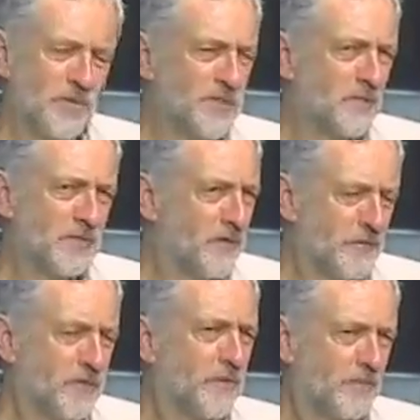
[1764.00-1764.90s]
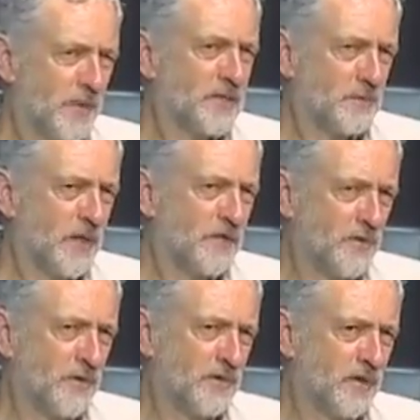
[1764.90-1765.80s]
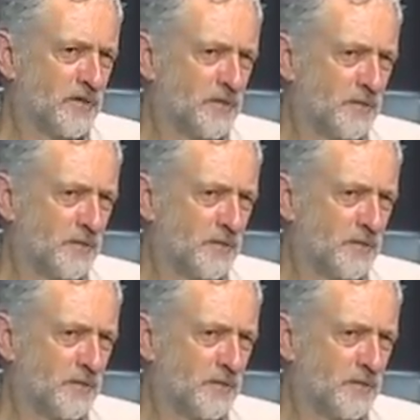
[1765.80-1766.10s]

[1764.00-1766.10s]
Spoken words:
to be some different and better way of doing things.